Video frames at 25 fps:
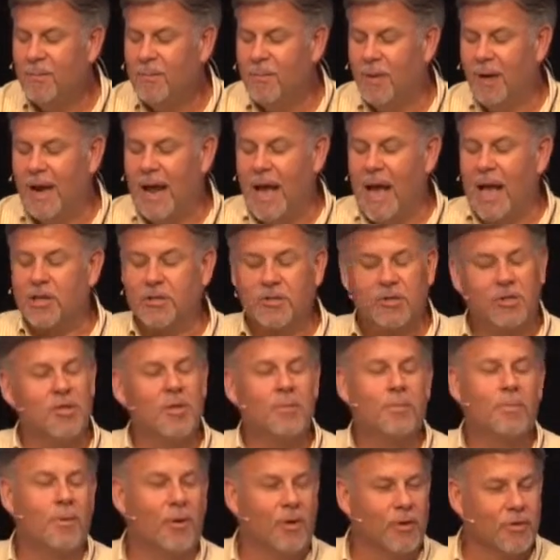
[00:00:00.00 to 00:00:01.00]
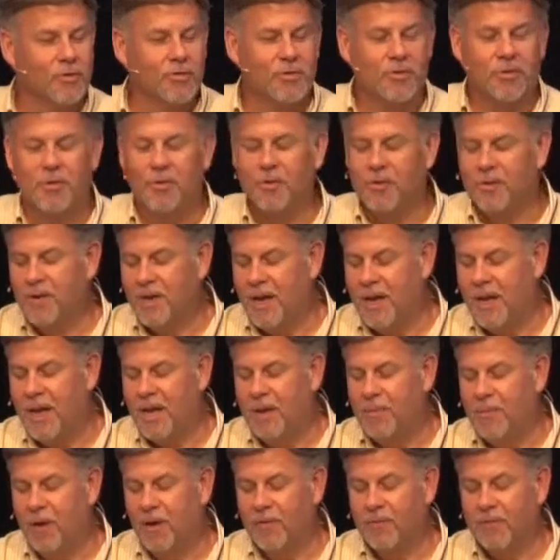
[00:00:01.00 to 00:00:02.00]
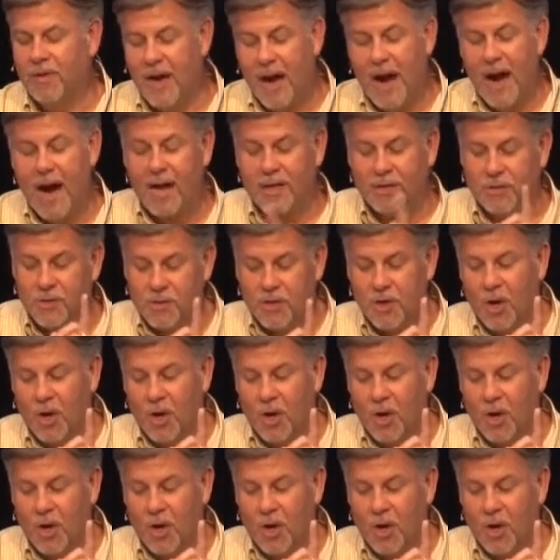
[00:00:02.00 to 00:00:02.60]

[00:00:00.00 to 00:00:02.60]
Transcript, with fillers: but actually the personal name of God.